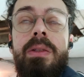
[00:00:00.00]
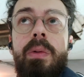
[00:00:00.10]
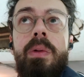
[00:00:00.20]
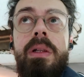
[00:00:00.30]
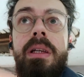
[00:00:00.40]

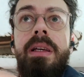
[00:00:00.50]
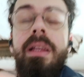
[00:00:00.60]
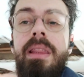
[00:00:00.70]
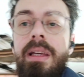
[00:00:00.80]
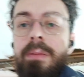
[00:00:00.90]
all
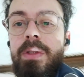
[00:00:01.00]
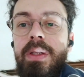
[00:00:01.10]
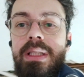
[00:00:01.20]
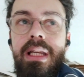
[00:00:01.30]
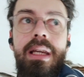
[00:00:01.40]
that I'm doing
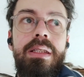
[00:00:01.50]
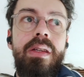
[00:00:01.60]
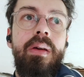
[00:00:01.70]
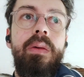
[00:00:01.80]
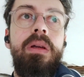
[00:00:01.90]
today,
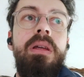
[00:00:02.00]
so